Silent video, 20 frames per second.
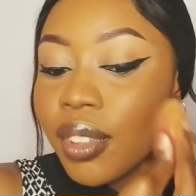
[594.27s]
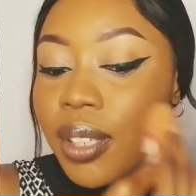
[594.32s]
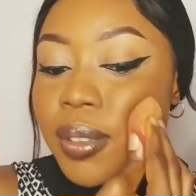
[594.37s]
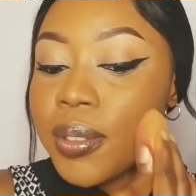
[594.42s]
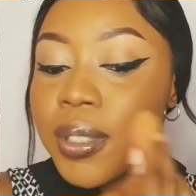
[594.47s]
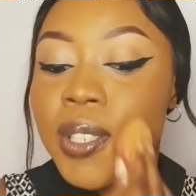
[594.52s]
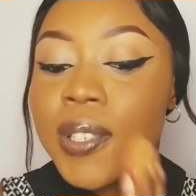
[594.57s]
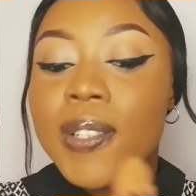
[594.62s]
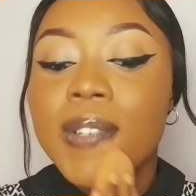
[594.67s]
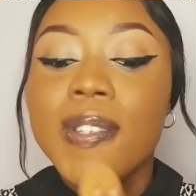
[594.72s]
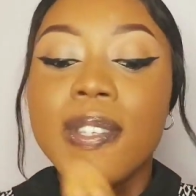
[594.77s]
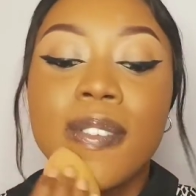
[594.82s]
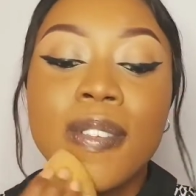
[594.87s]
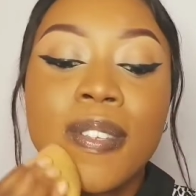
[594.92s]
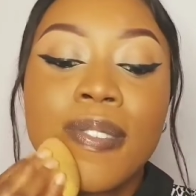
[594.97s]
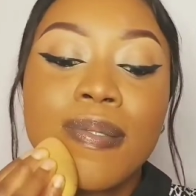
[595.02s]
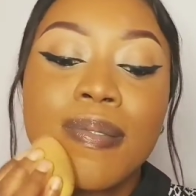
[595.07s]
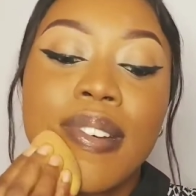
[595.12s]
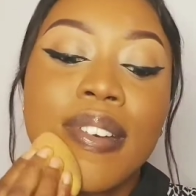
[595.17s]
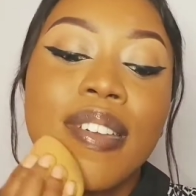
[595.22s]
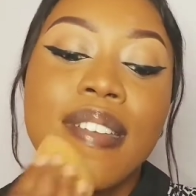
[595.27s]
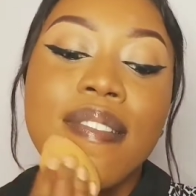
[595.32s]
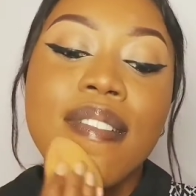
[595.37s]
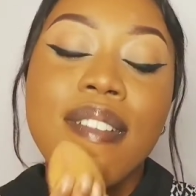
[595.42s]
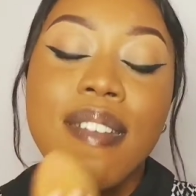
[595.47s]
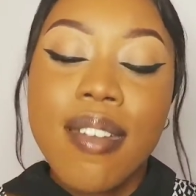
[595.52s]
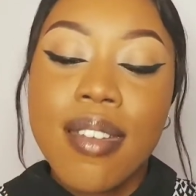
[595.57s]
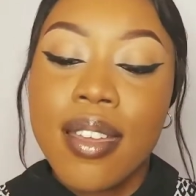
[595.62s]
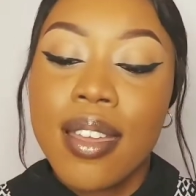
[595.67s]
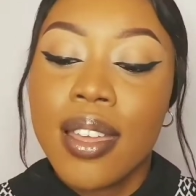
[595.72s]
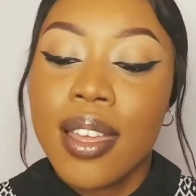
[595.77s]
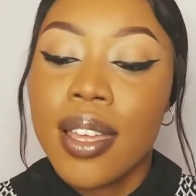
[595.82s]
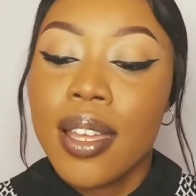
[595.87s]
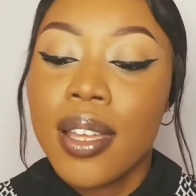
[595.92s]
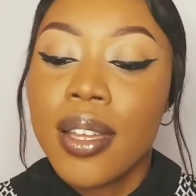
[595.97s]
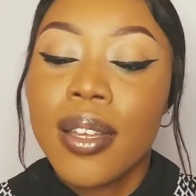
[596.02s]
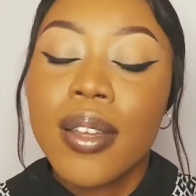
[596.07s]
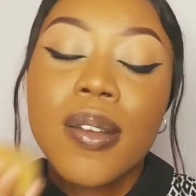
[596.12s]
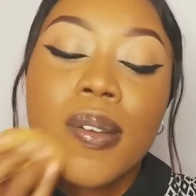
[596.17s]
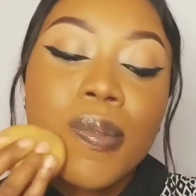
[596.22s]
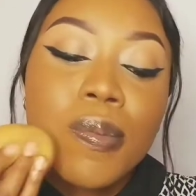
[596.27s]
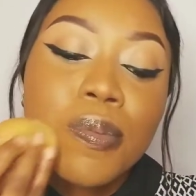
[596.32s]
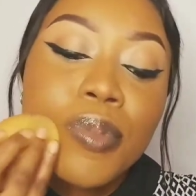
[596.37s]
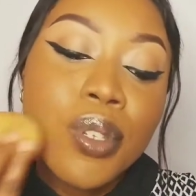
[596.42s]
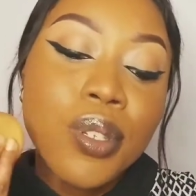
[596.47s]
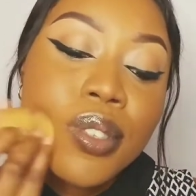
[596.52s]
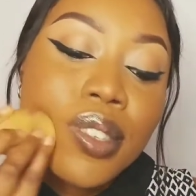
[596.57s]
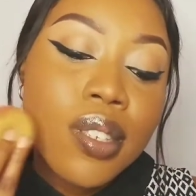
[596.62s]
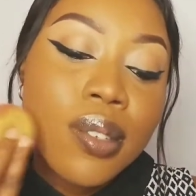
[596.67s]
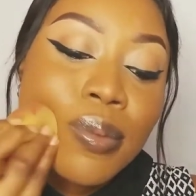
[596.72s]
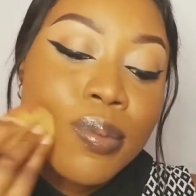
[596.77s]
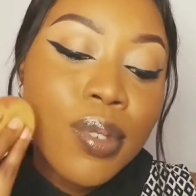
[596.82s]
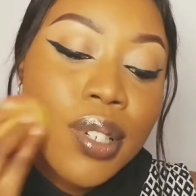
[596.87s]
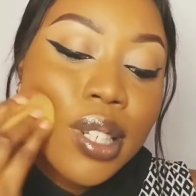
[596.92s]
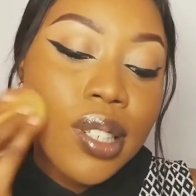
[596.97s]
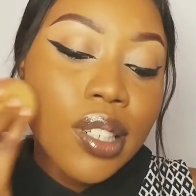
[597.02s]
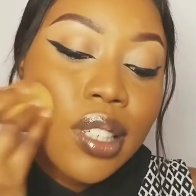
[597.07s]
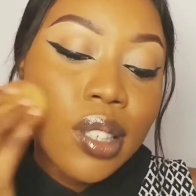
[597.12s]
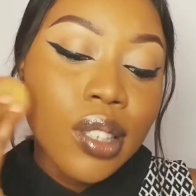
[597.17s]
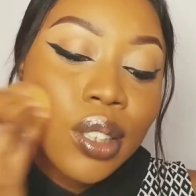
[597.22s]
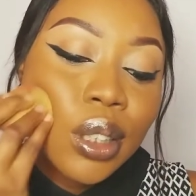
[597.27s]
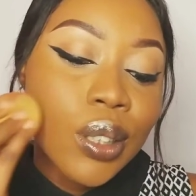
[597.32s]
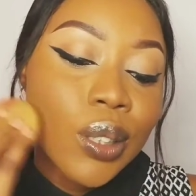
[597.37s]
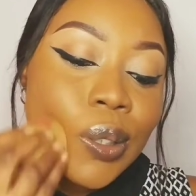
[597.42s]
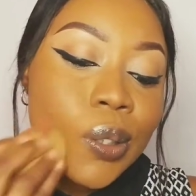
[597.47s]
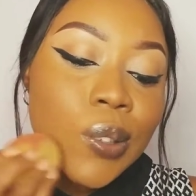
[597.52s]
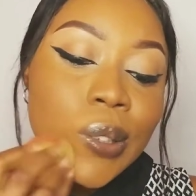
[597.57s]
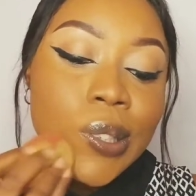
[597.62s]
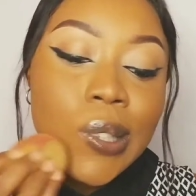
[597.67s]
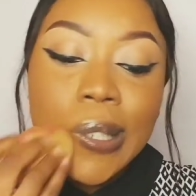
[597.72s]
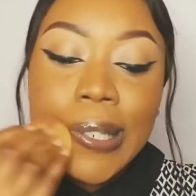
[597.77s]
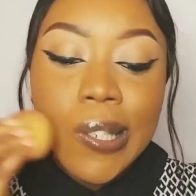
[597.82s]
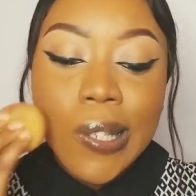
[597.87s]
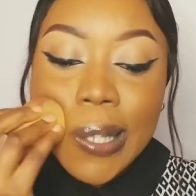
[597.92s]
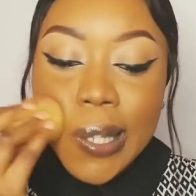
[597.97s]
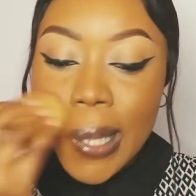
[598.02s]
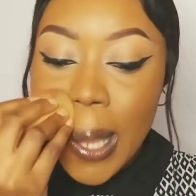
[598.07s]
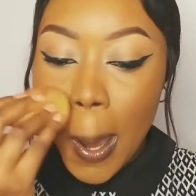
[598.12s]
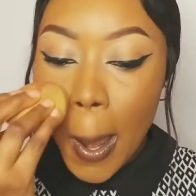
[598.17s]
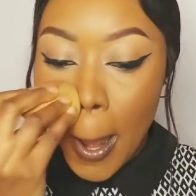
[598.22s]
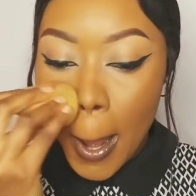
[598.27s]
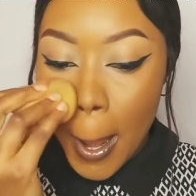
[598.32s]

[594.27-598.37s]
I'm just going to use my beauty blender to just